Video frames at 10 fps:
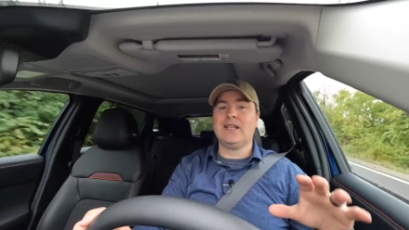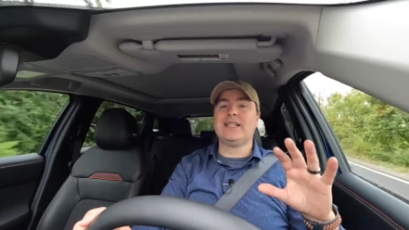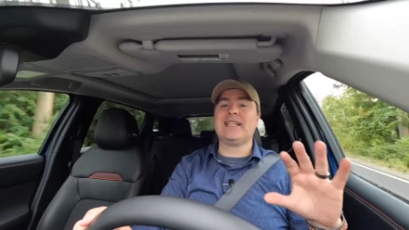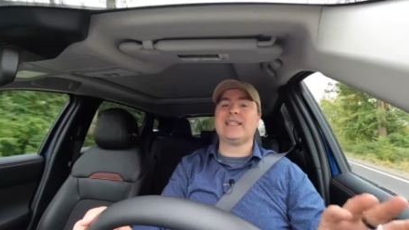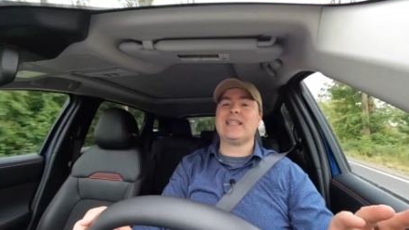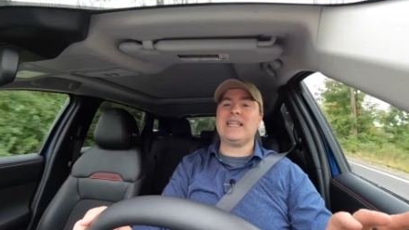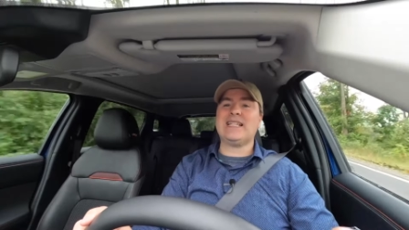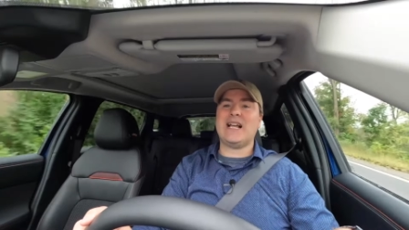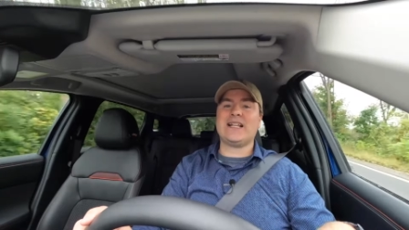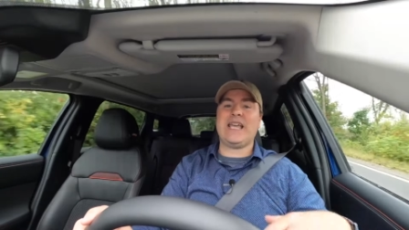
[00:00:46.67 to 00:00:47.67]
does the
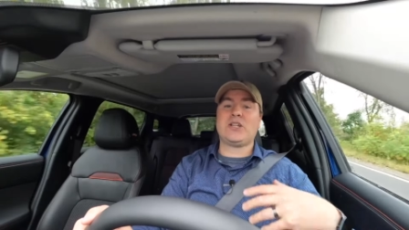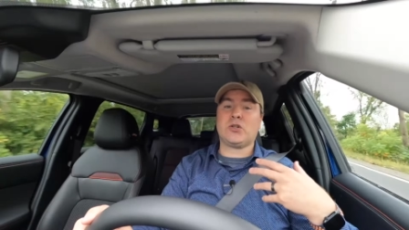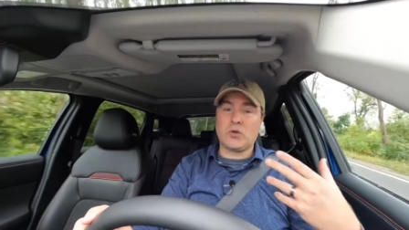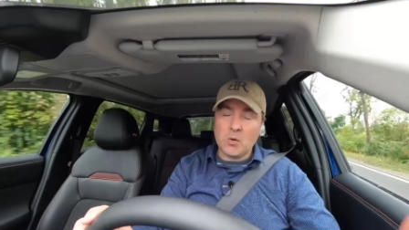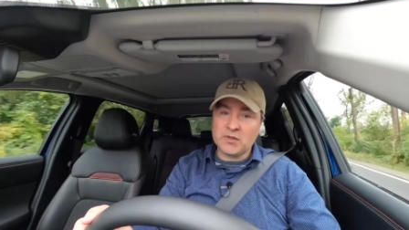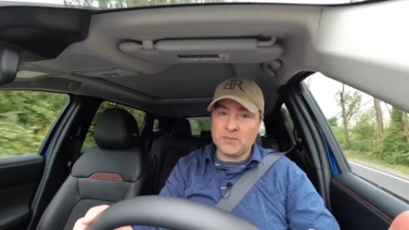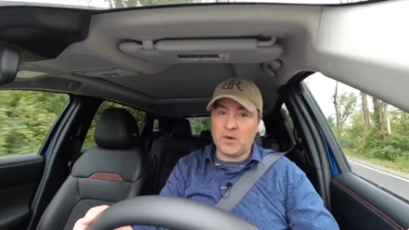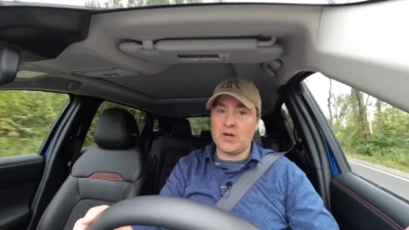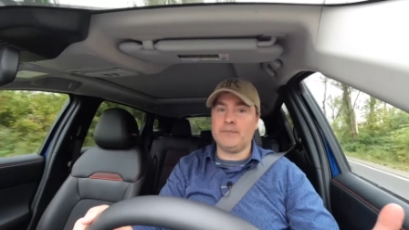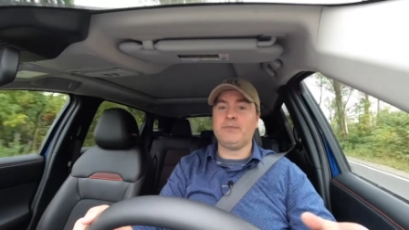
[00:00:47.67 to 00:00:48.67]
Nissan Kicks growth
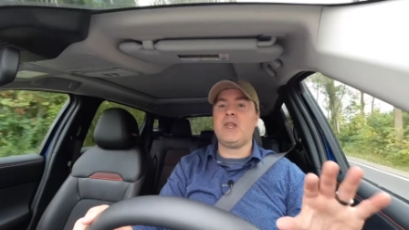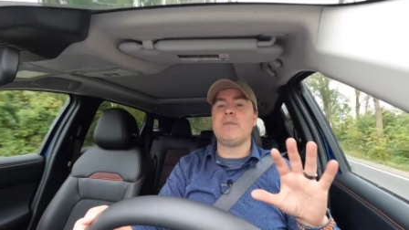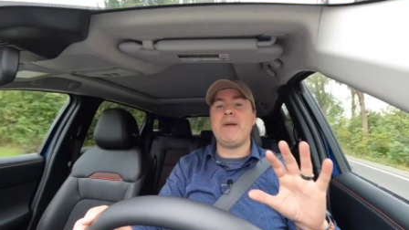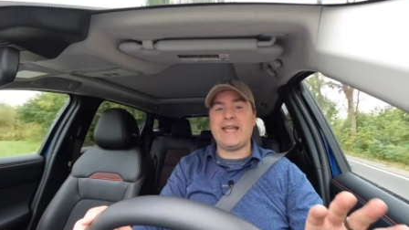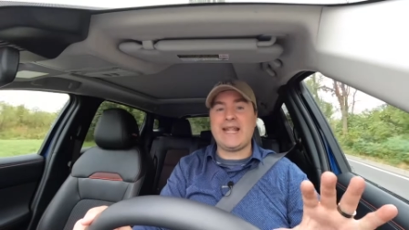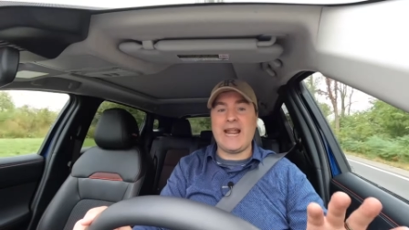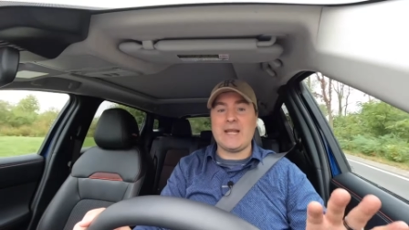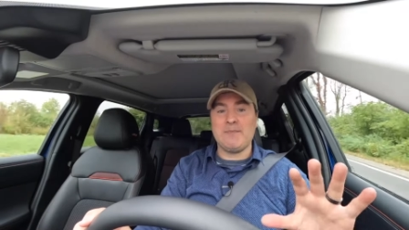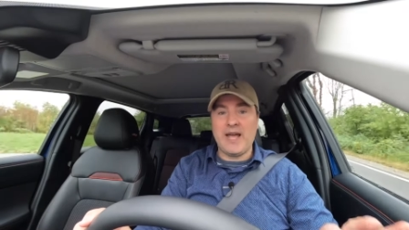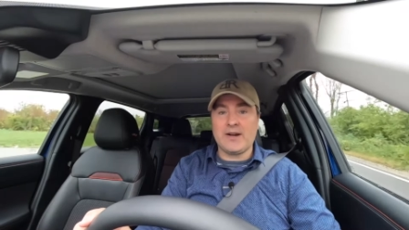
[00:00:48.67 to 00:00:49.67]
spurt make it any
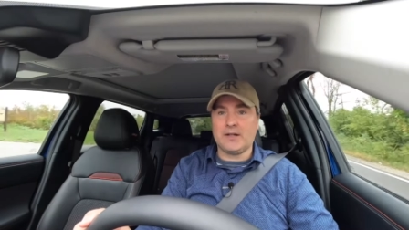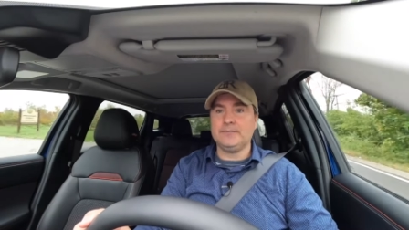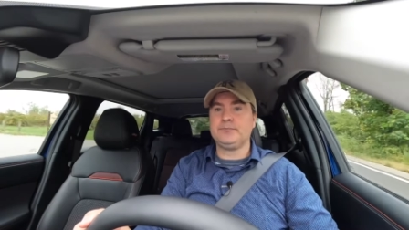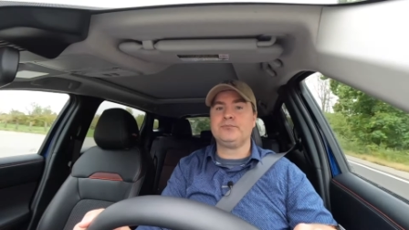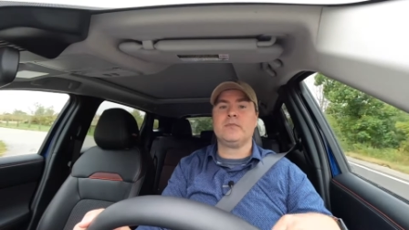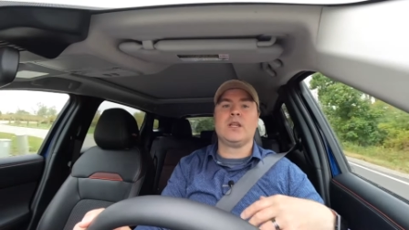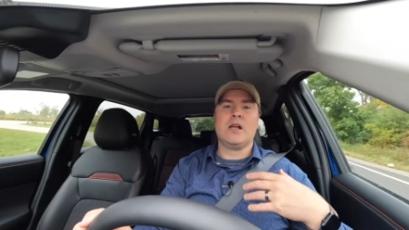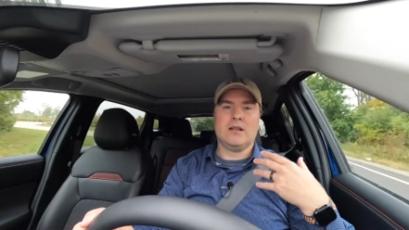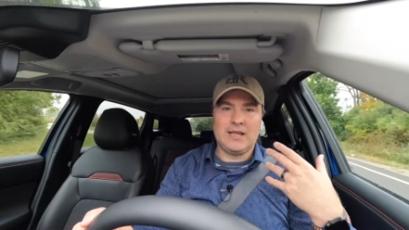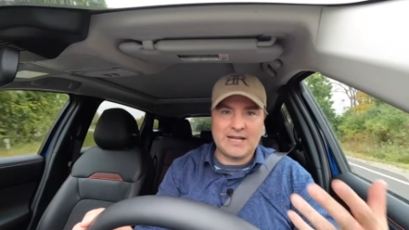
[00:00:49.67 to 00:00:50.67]
better?
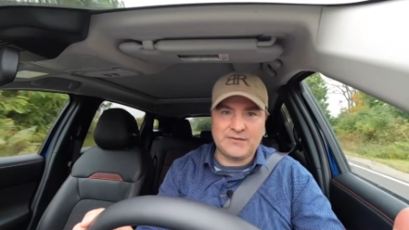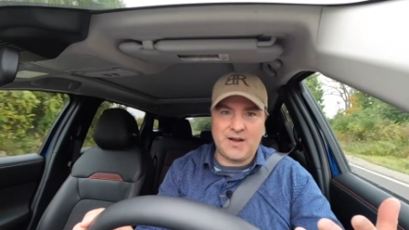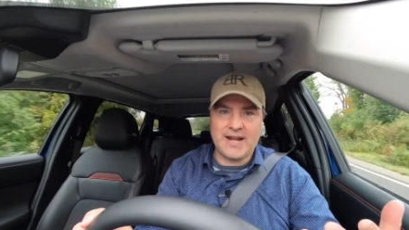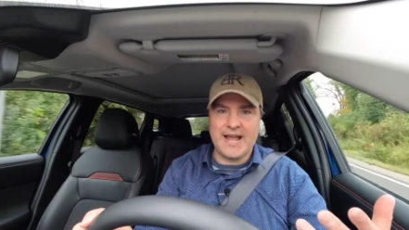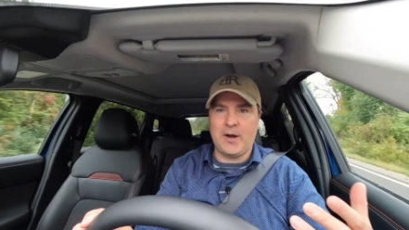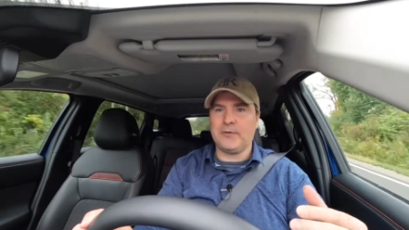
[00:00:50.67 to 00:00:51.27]
Let's find out.